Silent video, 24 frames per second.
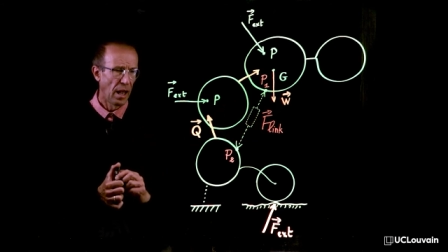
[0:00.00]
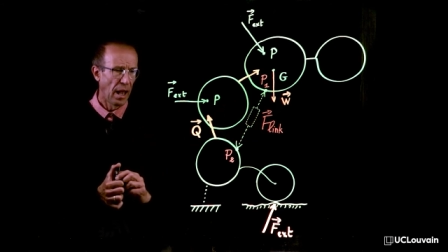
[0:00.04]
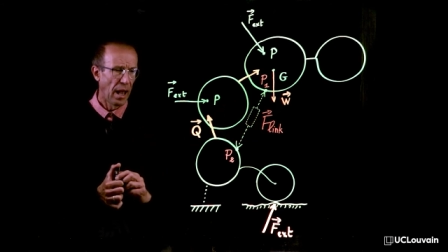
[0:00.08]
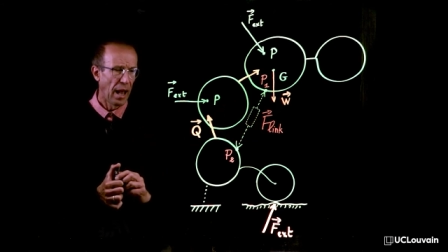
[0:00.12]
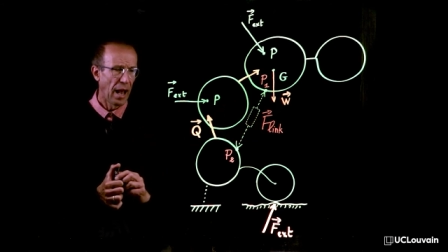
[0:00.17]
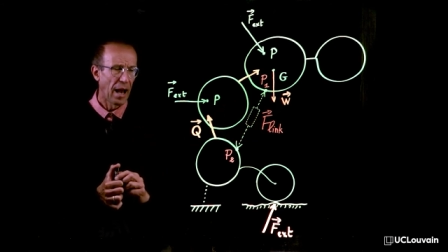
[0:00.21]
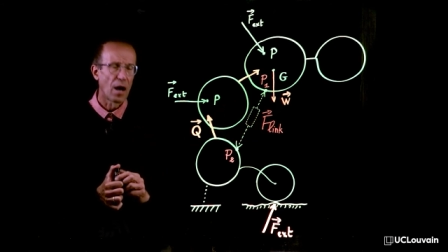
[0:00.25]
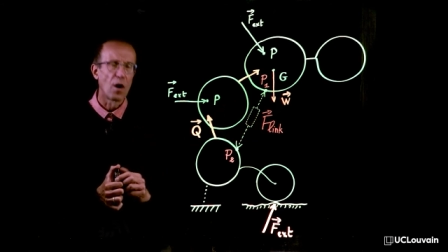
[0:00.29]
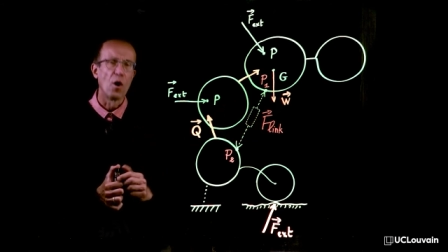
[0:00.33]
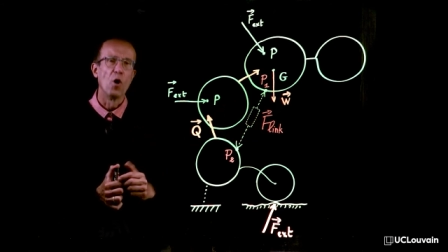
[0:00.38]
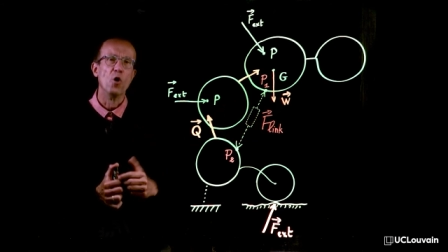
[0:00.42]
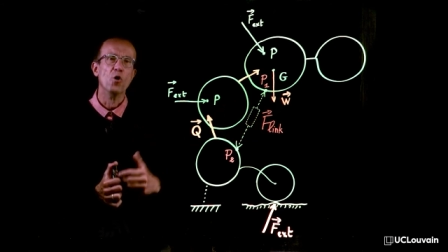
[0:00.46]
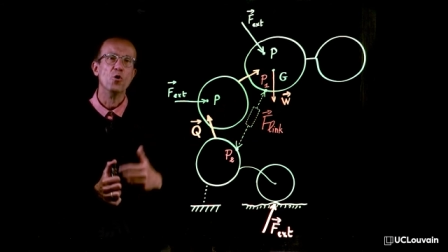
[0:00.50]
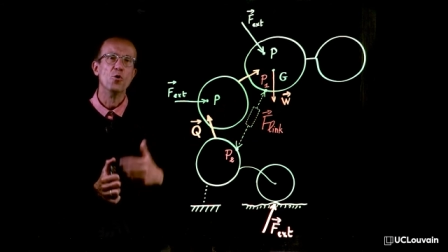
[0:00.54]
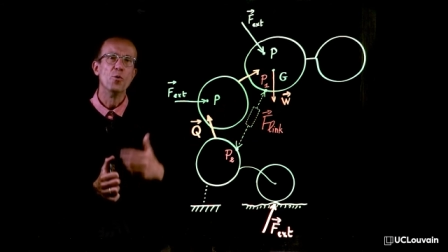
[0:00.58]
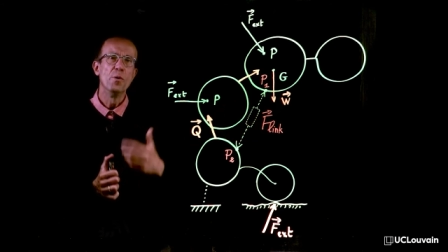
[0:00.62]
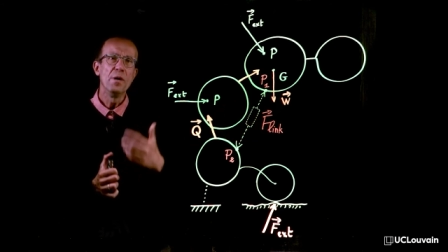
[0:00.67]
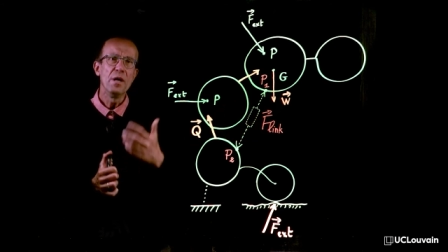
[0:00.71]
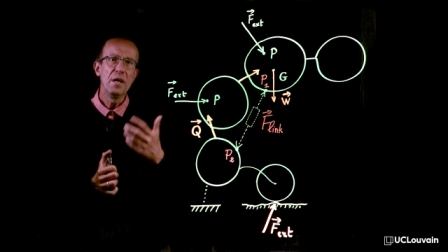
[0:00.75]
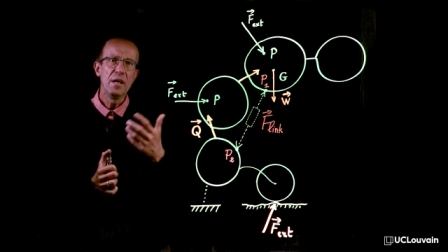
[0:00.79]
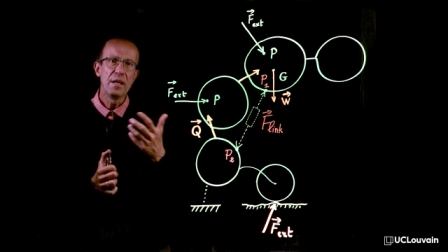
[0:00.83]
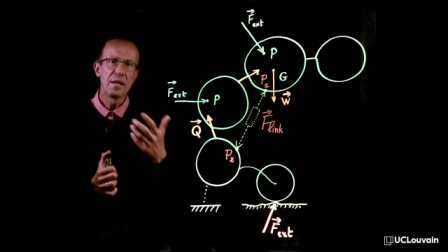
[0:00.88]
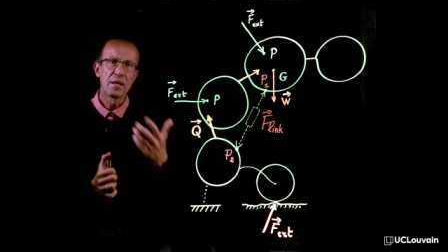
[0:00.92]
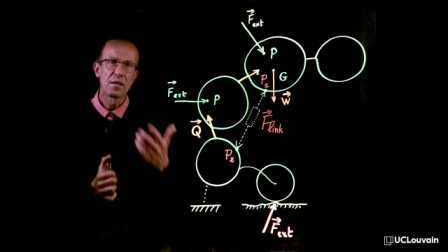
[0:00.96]
are
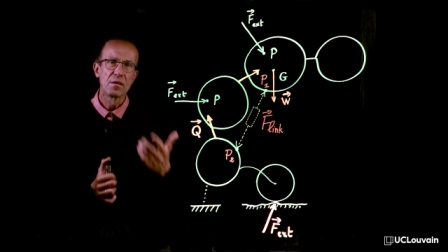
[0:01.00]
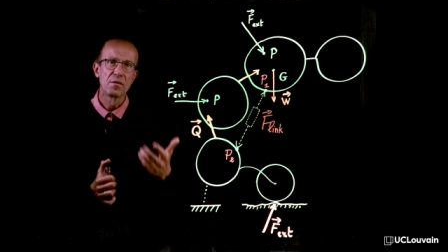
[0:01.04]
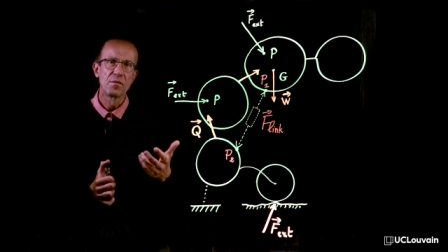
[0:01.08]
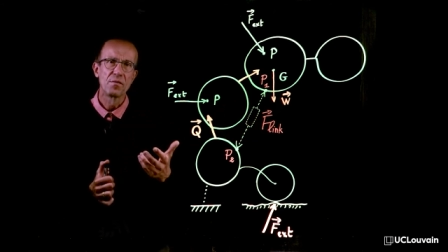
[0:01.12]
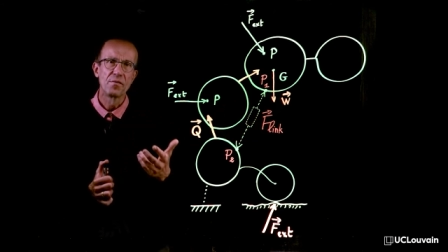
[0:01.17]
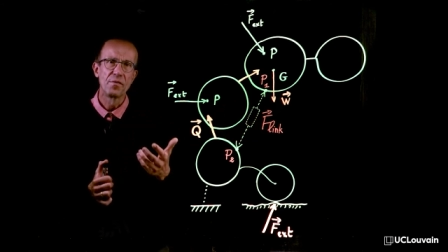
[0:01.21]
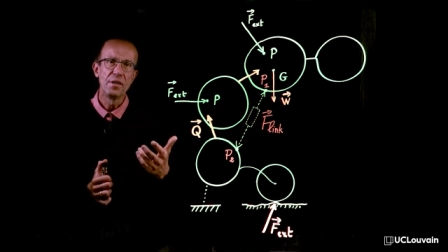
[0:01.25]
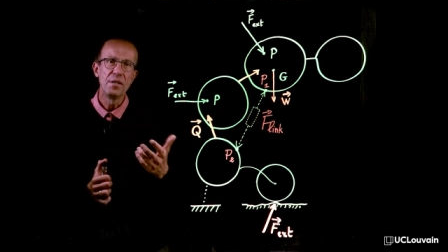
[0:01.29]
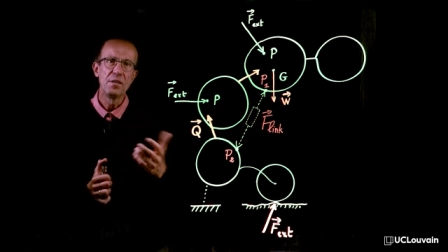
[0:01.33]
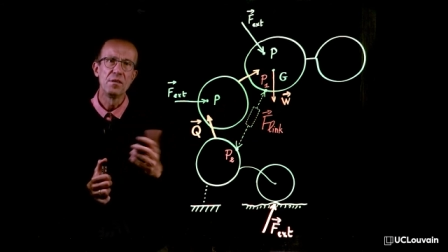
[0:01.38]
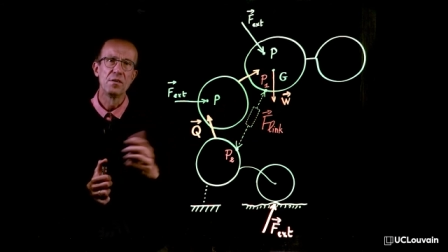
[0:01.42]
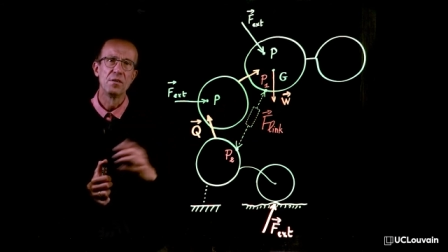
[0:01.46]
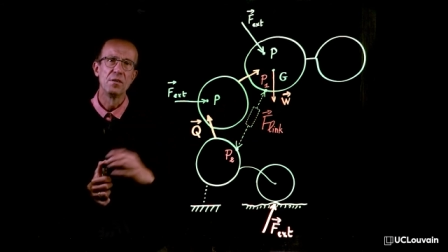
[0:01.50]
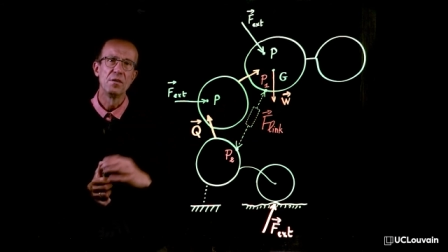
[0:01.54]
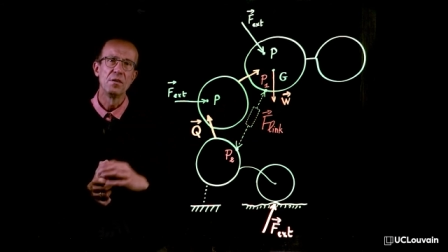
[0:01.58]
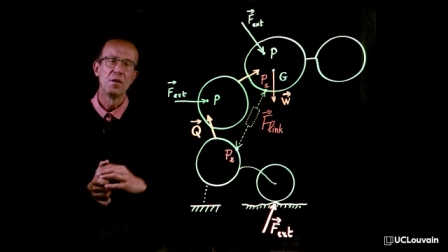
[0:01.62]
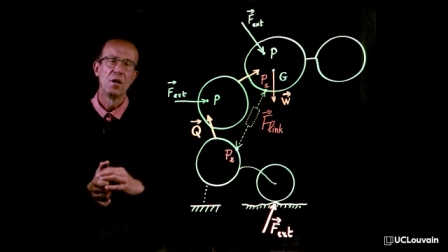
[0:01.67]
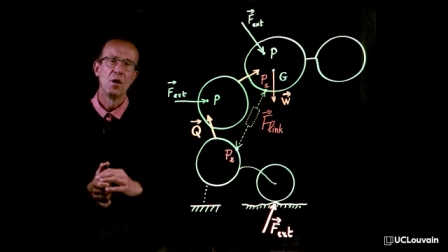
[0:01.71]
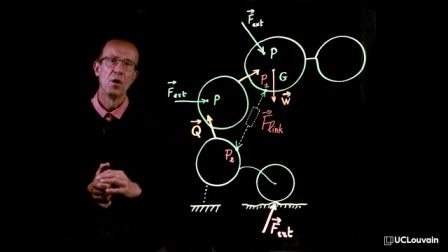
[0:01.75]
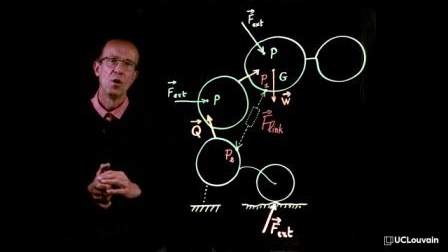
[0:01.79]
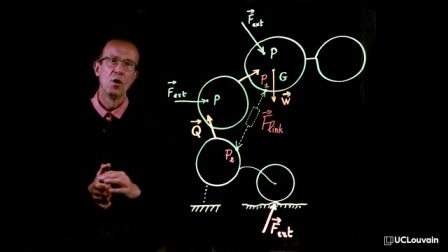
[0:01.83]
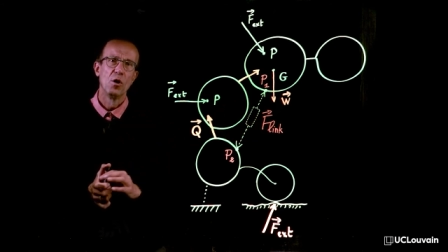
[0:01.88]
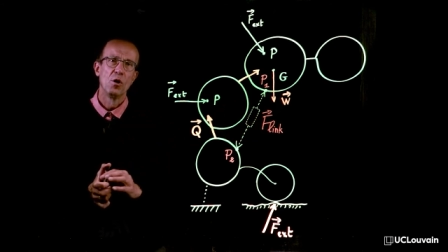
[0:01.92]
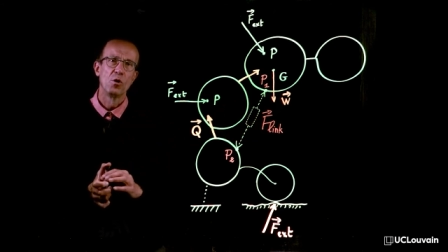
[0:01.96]
really convenient
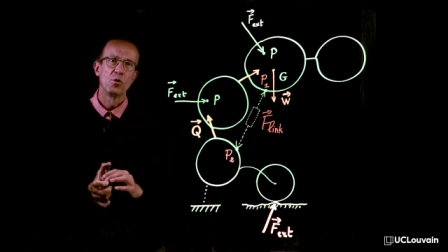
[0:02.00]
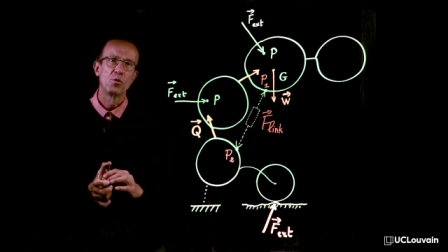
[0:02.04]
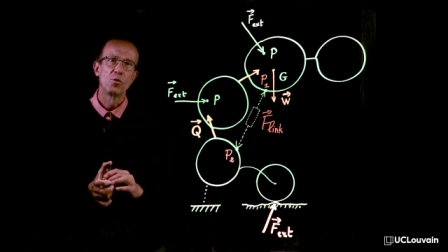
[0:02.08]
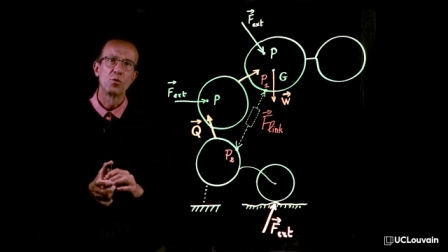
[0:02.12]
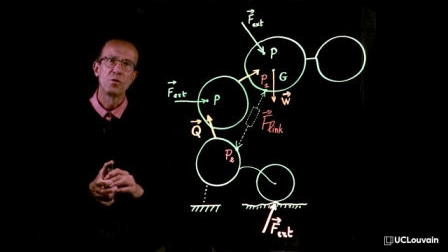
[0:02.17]
to